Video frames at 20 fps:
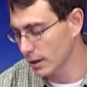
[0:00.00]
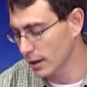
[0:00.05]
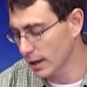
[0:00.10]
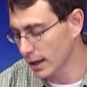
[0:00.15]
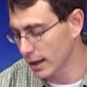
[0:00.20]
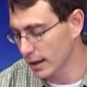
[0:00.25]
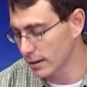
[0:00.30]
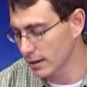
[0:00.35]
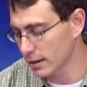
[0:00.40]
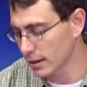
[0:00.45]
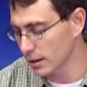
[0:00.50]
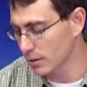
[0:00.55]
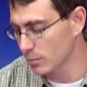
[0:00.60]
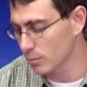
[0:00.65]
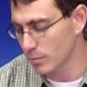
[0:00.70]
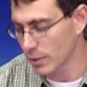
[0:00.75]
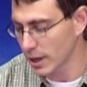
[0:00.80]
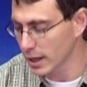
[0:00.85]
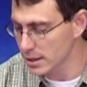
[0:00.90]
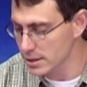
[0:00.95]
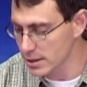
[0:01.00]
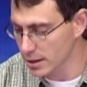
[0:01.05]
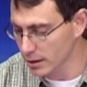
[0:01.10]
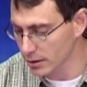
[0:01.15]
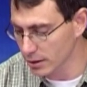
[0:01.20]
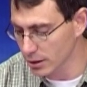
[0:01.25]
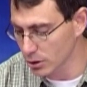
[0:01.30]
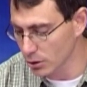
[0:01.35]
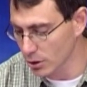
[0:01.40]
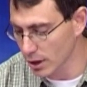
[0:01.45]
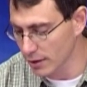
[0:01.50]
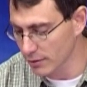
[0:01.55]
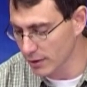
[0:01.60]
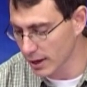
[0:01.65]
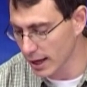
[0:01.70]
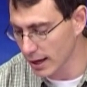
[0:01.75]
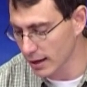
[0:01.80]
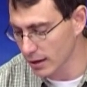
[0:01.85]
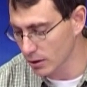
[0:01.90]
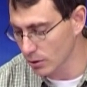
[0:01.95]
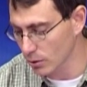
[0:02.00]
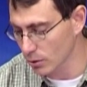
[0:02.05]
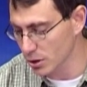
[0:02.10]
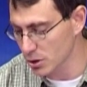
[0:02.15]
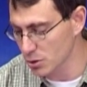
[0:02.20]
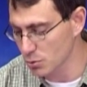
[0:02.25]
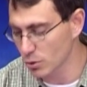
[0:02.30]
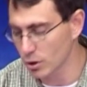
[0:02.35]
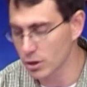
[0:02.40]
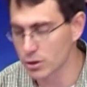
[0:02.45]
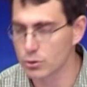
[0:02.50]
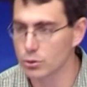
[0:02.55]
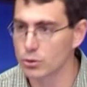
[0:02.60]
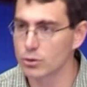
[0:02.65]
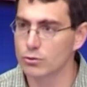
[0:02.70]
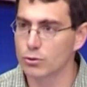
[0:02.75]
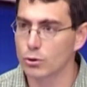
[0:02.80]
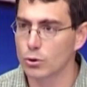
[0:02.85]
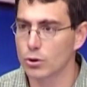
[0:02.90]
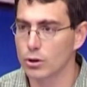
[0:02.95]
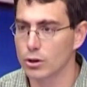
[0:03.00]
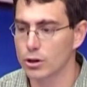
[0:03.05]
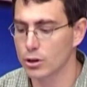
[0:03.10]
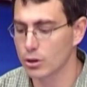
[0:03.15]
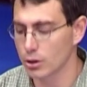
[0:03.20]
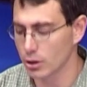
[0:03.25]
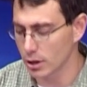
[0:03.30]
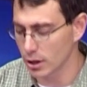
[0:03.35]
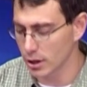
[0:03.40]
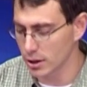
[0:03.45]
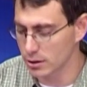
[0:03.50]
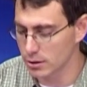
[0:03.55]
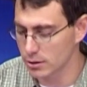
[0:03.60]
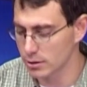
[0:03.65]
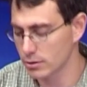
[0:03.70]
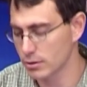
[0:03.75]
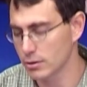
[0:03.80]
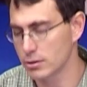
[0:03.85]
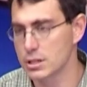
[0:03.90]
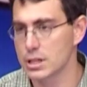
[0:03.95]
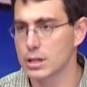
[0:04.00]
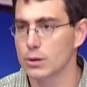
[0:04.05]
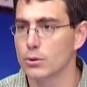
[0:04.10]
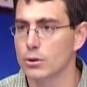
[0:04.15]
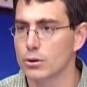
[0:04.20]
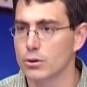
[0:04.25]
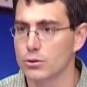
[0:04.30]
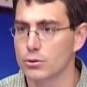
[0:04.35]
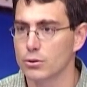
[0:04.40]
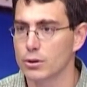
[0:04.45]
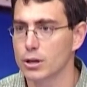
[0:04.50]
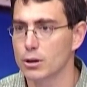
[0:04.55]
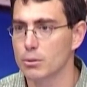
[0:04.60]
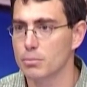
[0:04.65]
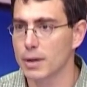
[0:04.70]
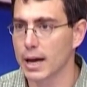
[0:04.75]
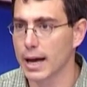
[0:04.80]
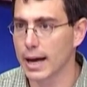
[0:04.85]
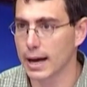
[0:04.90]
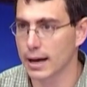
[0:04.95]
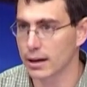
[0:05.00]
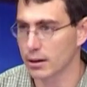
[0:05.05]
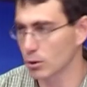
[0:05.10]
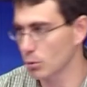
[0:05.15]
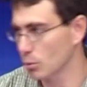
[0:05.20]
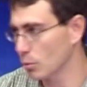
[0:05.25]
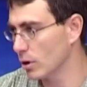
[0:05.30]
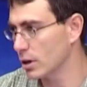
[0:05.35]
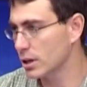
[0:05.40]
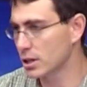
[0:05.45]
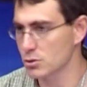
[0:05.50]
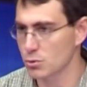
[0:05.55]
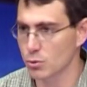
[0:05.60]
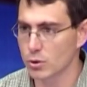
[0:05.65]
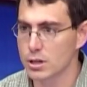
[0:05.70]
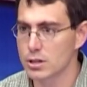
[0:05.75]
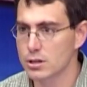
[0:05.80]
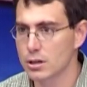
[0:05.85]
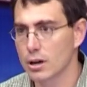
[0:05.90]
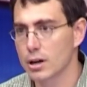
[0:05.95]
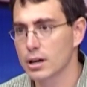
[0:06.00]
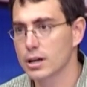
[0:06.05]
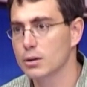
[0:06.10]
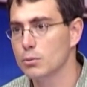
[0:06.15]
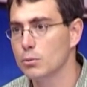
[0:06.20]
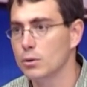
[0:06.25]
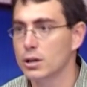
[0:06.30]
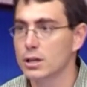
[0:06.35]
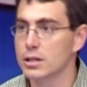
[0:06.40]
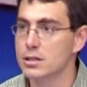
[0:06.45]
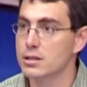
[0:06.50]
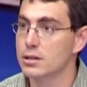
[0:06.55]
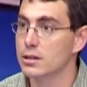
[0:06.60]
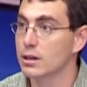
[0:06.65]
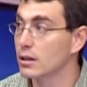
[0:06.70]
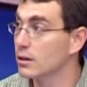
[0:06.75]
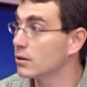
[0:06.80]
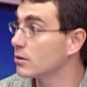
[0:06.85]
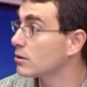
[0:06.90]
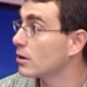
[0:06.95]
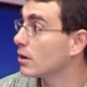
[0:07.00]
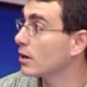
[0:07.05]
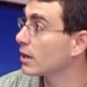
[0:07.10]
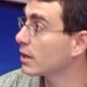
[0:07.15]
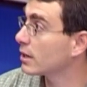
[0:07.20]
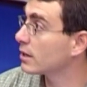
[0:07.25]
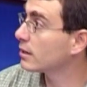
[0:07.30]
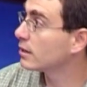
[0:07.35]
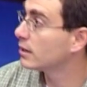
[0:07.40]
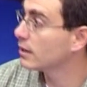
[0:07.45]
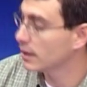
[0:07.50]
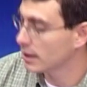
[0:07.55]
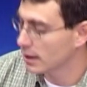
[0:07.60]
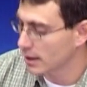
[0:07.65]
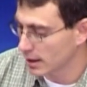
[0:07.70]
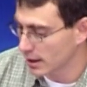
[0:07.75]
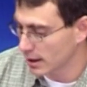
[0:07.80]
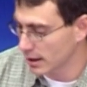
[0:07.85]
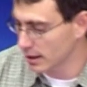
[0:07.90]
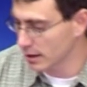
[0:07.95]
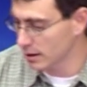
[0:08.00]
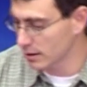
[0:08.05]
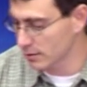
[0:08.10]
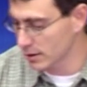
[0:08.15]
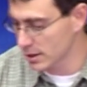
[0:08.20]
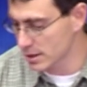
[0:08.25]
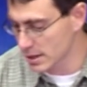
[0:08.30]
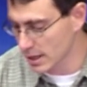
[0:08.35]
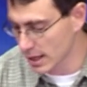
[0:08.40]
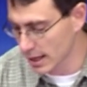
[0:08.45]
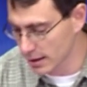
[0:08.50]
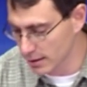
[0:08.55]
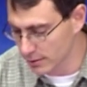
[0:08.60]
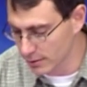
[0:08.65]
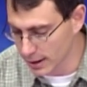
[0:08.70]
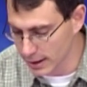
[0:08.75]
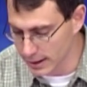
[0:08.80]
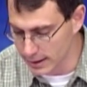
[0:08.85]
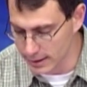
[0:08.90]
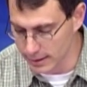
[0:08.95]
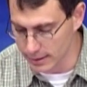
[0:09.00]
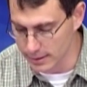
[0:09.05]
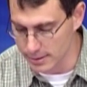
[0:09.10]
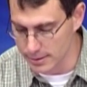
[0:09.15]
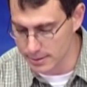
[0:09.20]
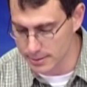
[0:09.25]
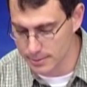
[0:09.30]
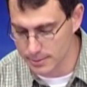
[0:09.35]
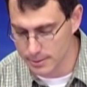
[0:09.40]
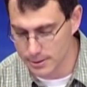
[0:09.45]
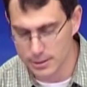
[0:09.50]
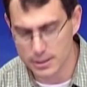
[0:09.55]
And then basically you have categories 1, 2, and 4 are good, 0 and 3 are bad, or 1 is one target, 1 is another target. Any of these kind of ideas.